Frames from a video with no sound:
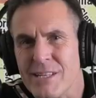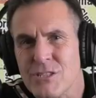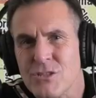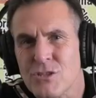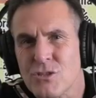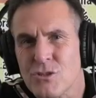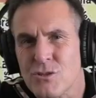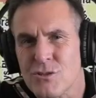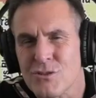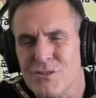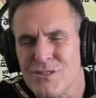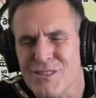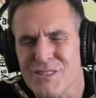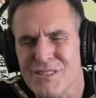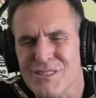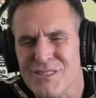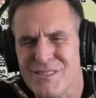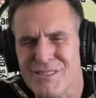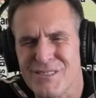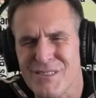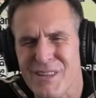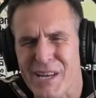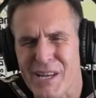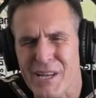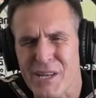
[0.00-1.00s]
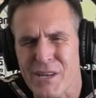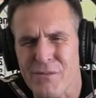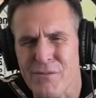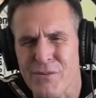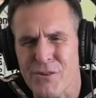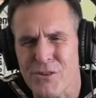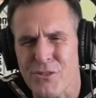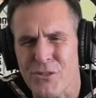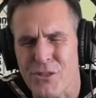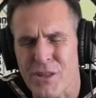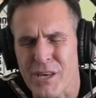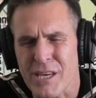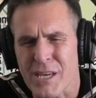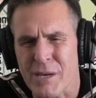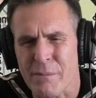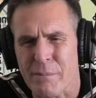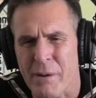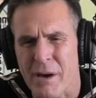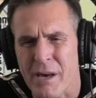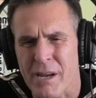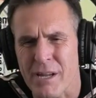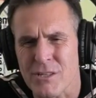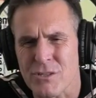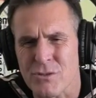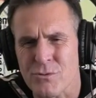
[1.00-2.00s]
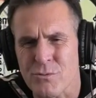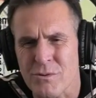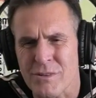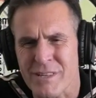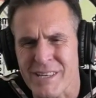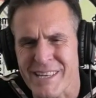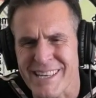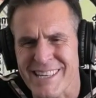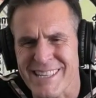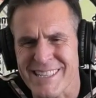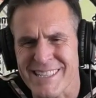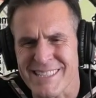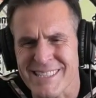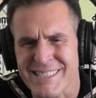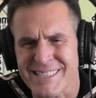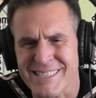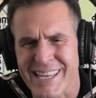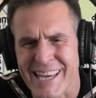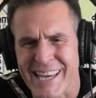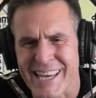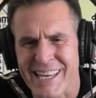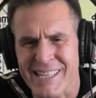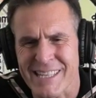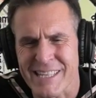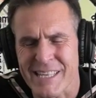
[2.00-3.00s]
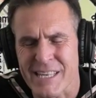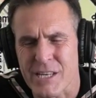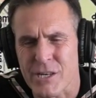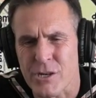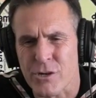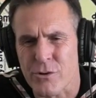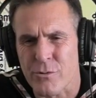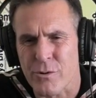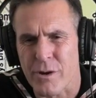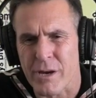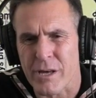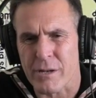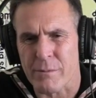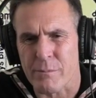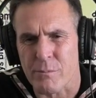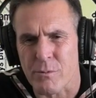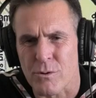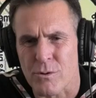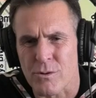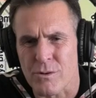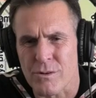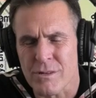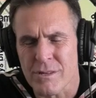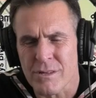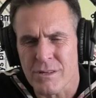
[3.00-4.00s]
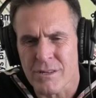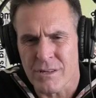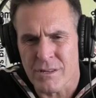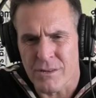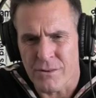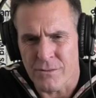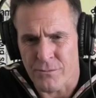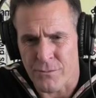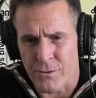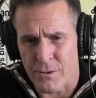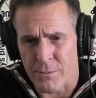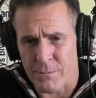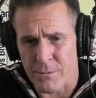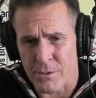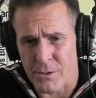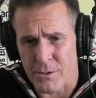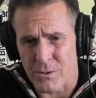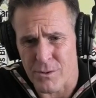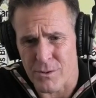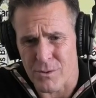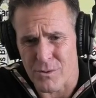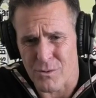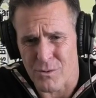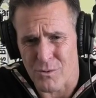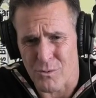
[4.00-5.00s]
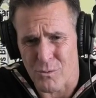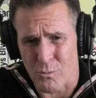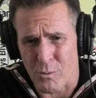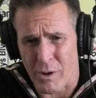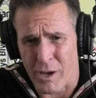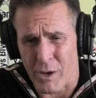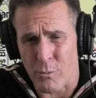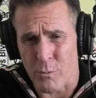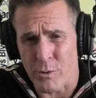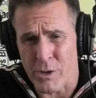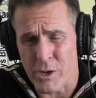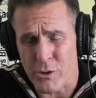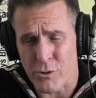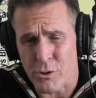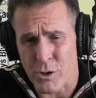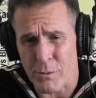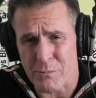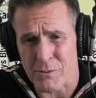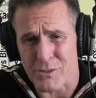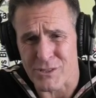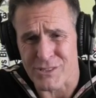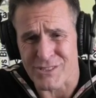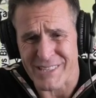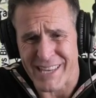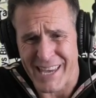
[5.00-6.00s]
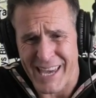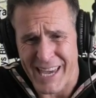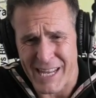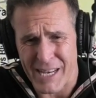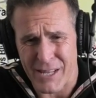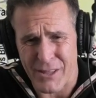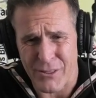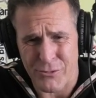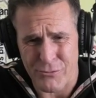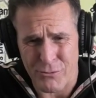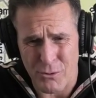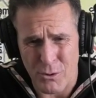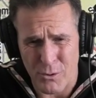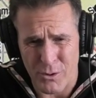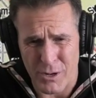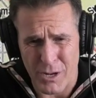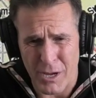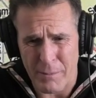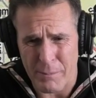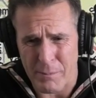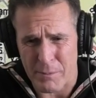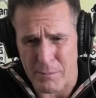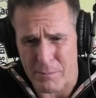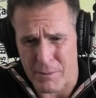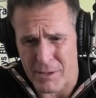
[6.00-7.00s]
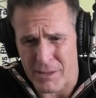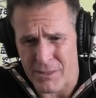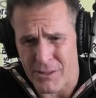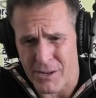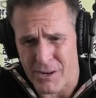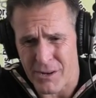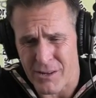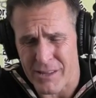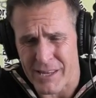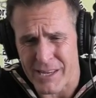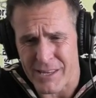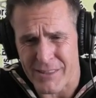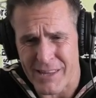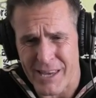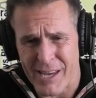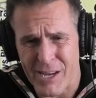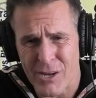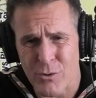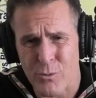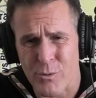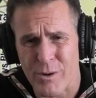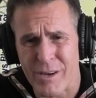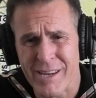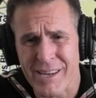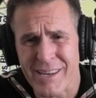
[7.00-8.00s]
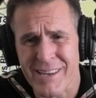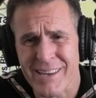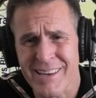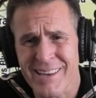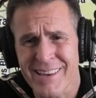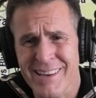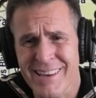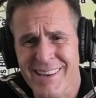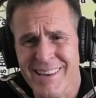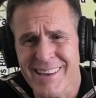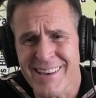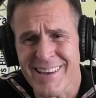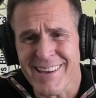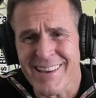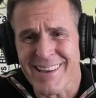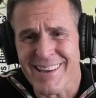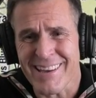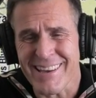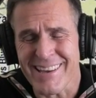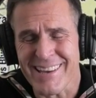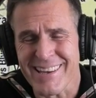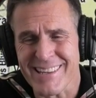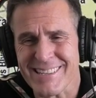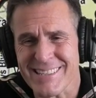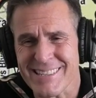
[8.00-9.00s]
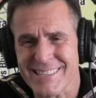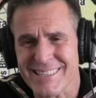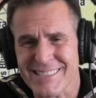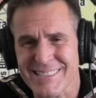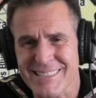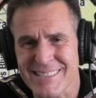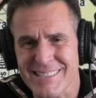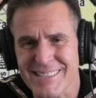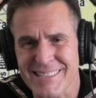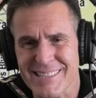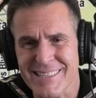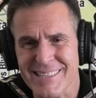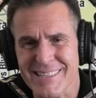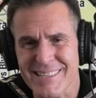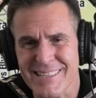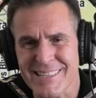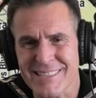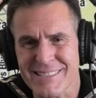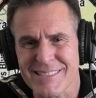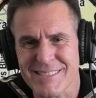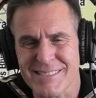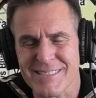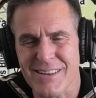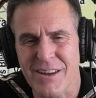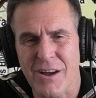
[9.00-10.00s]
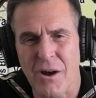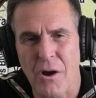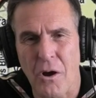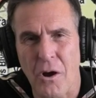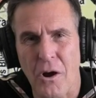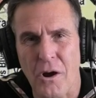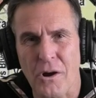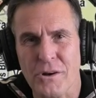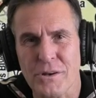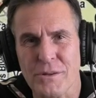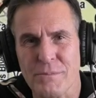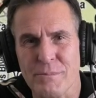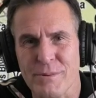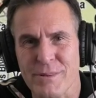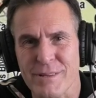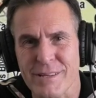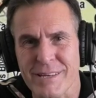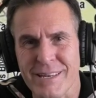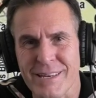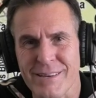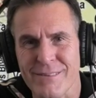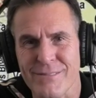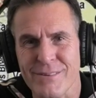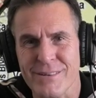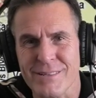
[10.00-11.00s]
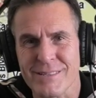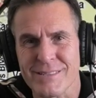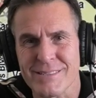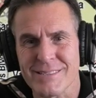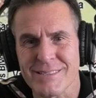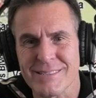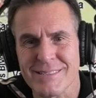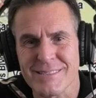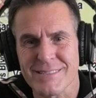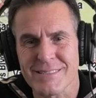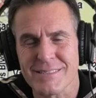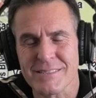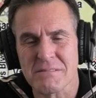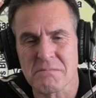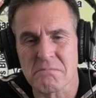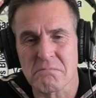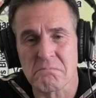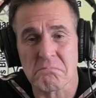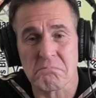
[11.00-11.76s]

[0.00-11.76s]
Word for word: it's like, if you think about it, it's really insanely incredible from the way we grew up to scan and throw it up and be there like that quick. It just, it's hard to believe. It's